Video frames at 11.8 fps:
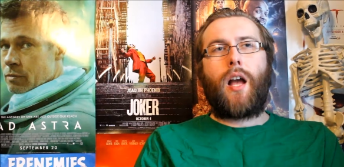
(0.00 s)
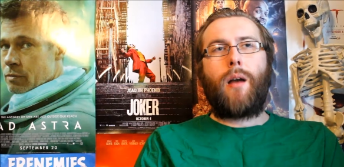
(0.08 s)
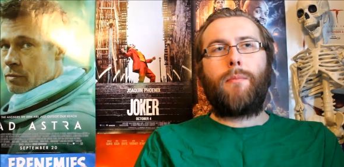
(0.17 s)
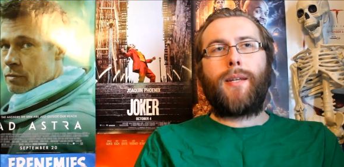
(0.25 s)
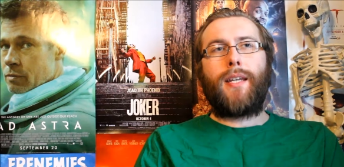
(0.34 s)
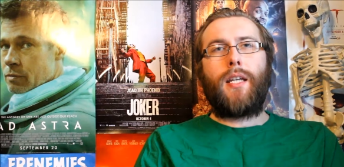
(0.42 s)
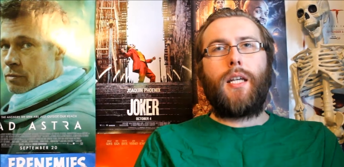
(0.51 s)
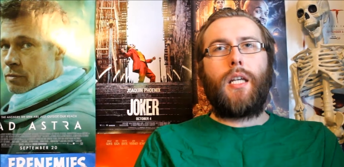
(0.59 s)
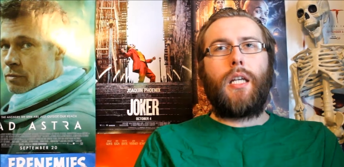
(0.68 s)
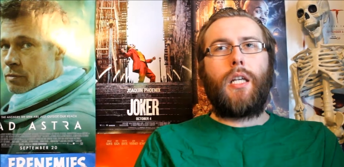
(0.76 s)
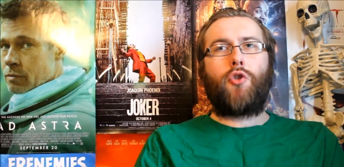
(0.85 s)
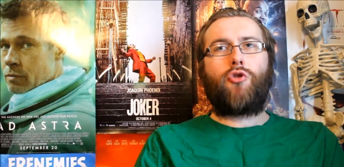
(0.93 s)

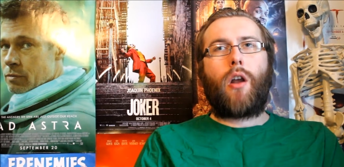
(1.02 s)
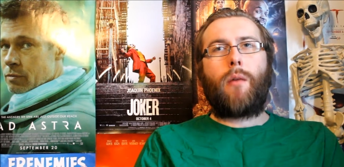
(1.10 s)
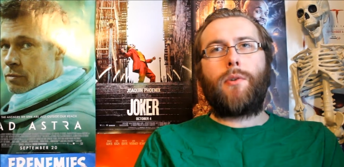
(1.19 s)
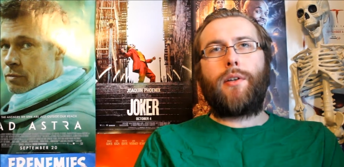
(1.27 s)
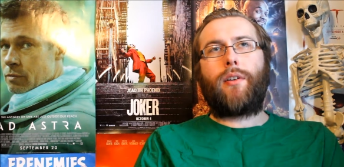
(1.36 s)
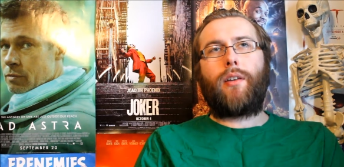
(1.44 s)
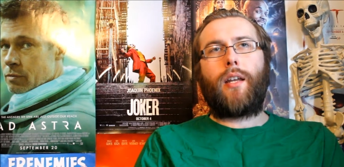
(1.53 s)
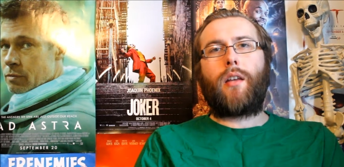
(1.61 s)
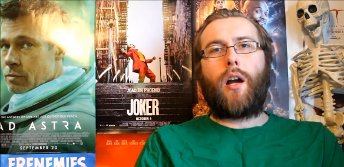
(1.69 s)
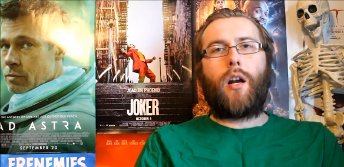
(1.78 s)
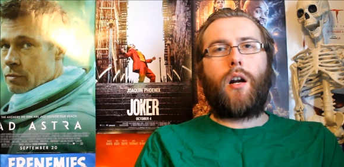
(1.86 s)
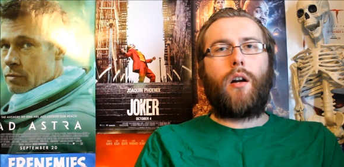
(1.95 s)
Speaker 1: comedy, drama,
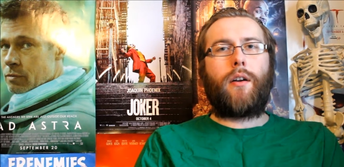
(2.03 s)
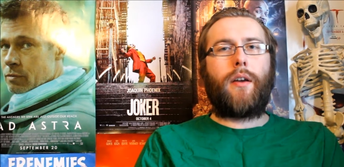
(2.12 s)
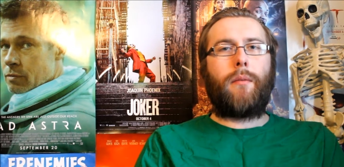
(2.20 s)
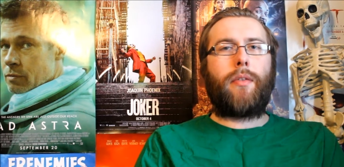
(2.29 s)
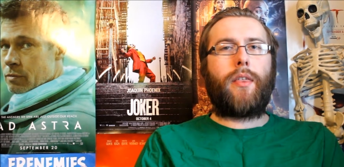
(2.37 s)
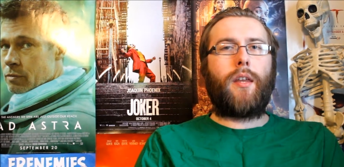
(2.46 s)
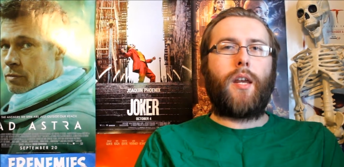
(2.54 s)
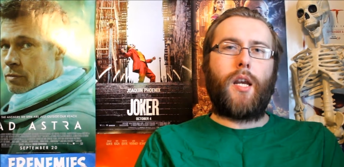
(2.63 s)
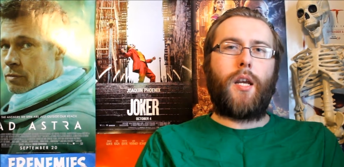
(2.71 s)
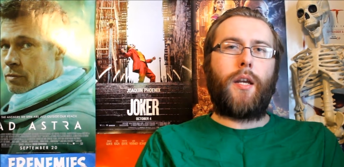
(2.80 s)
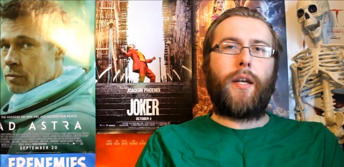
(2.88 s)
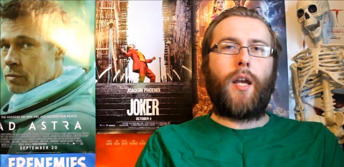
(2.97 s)
satire type
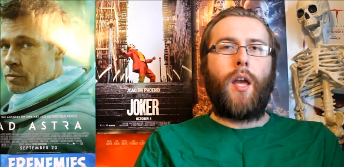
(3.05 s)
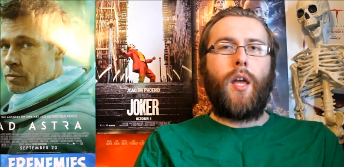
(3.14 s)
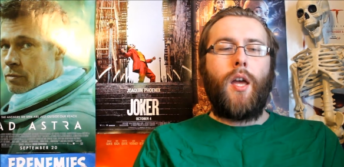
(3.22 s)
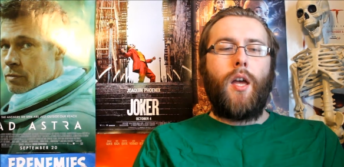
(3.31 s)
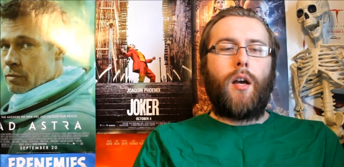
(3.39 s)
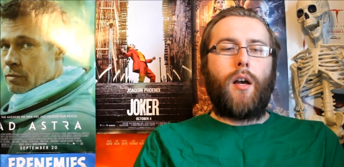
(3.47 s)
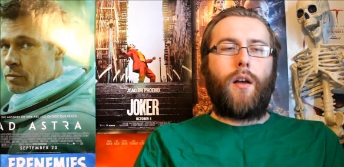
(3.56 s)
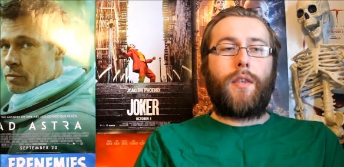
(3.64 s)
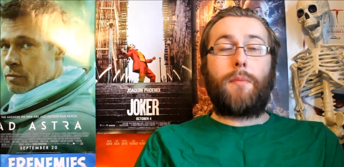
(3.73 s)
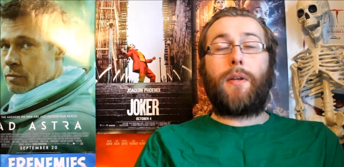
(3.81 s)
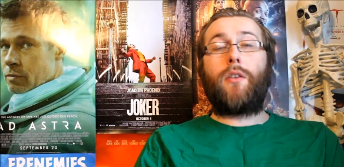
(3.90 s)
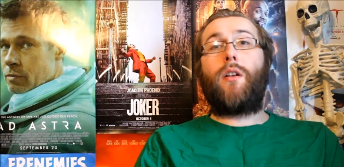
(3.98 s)
thing
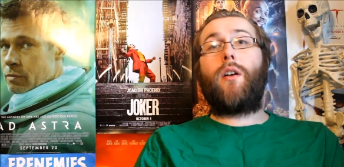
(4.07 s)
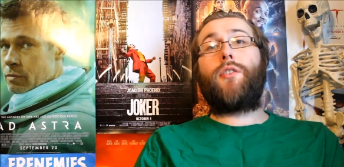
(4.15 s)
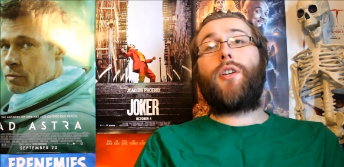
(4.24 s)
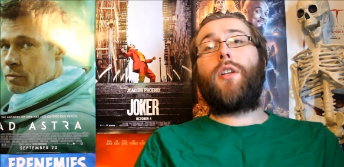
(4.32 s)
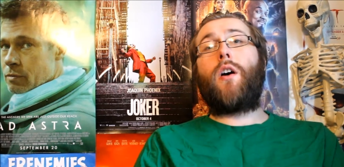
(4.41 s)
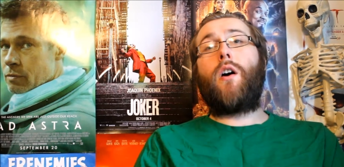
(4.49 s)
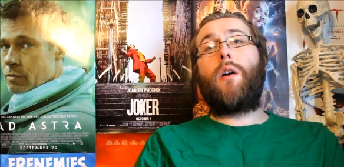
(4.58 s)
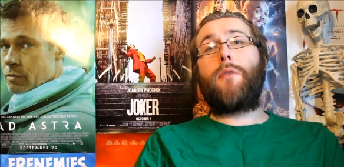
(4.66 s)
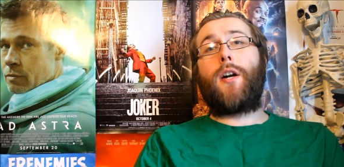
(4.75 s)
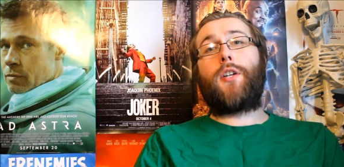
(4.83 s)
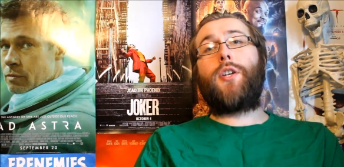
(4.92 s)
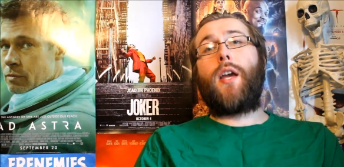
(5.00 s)
that belongs on the
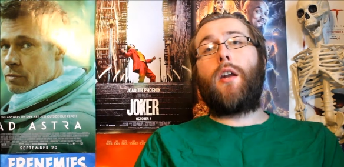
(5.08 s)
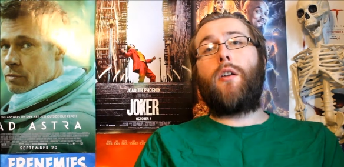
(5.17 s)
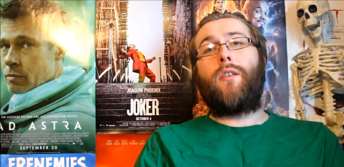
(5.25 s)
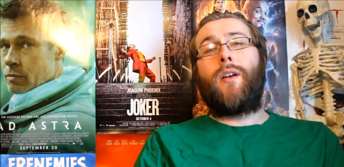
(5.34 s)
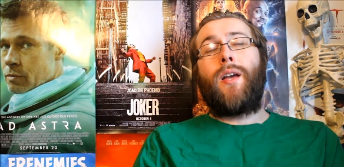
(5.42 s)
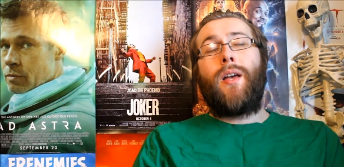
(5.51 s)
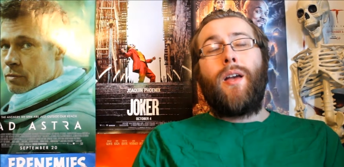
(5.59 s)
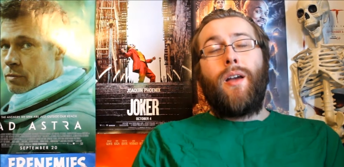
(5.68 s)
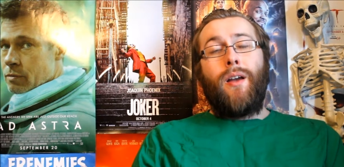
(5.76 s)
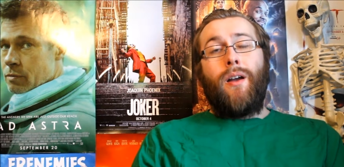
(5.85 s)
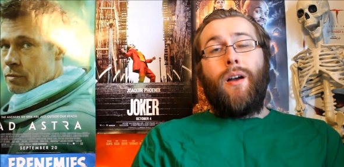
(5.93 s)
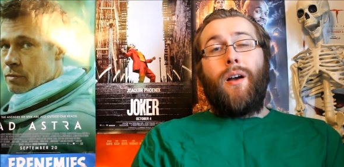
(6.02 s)
Hallmark Channel.
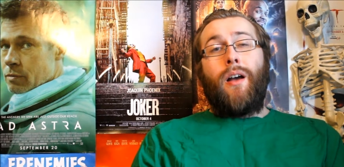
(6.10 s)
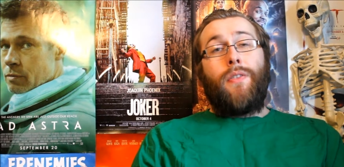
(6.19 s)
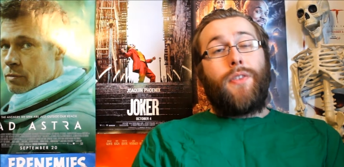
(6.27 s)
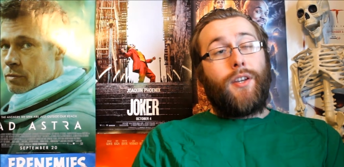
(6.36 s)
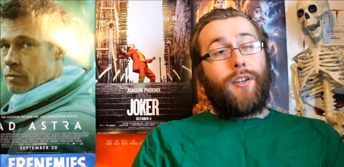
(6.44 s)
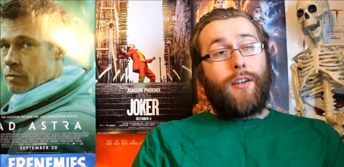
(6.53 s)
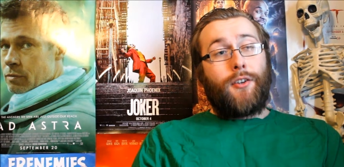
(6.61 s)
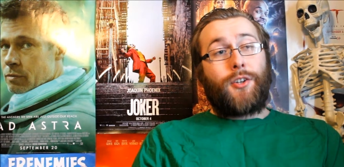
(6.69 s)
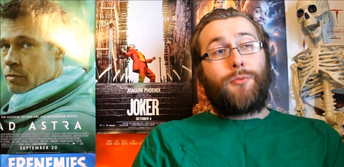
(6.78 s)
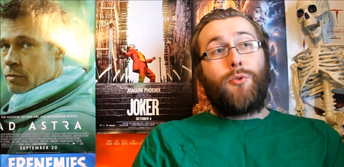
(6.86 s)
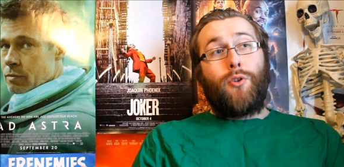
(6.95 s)
This